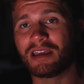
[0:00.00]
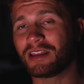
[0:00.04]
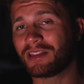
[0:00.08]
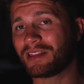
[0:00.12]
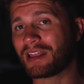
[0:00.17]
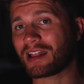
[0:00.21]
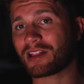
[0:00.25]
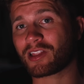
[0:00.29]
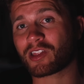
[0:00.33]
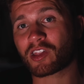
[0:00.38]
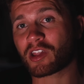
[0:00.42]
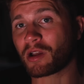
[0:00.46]

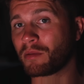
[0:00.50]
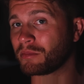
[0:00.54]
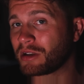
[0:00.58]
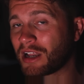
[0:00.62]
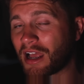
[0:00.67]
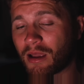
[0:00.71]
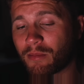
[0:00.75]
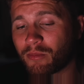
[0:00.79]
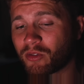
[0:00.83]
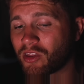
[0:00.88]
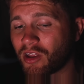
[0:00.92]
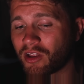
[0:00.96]
that
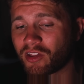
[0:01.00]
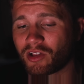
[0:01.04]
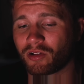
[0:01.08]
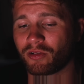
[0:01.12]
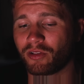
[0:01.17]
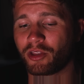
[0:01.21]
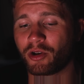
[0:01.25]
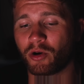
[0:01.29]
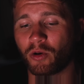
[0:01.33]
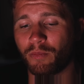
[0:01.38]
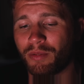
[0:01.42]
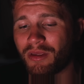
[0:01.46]
sometimes does a
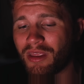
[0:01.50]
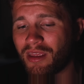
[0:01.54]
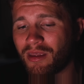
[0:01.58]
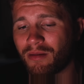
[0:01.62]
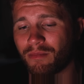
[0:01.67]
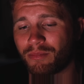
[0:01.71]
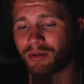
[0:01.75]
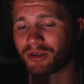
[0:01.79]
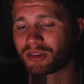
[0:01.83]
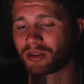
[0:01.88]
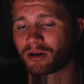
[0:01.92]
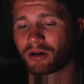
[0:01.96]
little
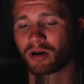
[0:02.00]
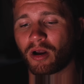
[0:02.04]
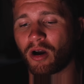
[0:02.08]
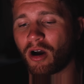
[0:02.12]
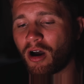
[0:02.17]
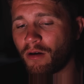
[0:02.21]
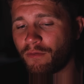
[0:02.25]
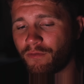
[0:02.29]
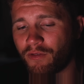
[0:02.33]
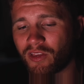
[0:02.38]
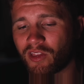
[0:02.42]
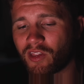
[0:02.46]
bit, but their
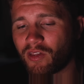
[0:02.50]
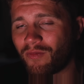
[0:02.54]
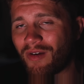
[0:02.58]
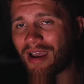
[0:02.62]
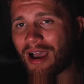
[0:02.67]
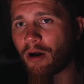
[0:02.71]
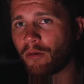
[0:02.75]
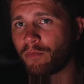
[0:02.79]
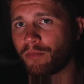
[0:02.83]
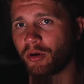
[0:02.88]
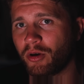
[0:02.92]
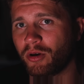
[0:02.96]
offensive
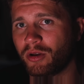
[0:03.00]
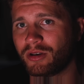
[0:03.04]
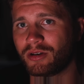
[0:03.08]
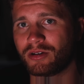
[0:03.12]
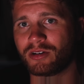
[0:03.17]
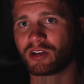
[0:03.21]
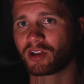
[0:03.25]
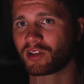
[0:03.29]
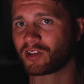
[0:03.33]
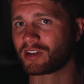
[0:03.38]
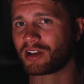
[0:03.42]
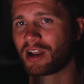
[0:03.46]
output
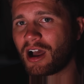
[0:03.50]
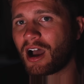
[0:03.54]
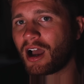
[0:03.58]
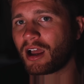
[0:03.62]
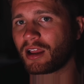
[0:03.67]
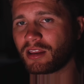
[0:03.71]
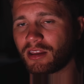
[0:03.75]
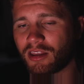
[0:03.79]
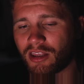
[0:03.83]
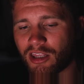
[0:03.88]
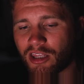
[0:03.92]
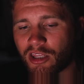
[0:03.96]
does
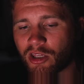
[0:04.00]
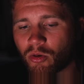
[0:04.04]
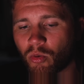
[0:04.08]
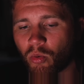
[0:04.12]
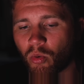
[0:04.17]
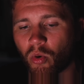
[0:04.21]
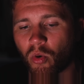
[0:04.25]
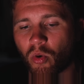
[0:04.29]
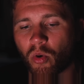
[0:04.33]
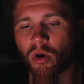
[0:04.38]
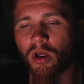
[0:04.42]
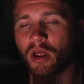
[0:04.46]
not
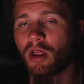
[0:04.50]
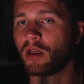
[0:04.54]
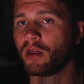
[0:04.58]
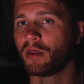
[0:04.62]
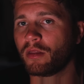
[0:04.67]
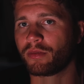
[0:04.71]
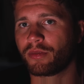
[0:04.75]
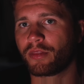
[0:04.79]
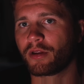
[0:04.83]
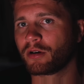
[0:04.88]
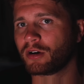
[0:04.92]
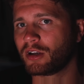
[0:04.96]
equal
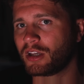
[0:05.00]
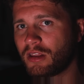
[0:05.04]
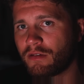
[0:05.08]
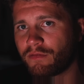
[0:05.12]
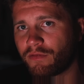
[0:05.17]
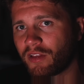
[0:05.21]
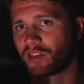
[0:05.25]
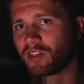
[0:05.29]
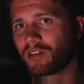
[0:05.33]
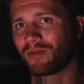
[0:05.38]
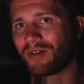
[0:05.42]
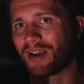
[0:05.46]
their
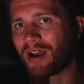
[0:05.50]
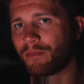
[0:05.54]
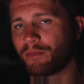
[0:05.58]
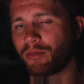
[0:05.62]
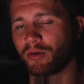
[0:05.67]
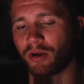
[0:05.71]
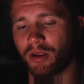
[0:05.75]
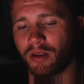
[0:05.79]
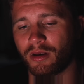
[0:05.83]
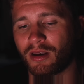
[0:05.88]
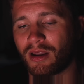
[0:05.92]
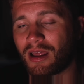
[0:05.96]
defensive
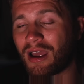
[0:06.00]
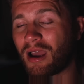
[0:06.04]
output.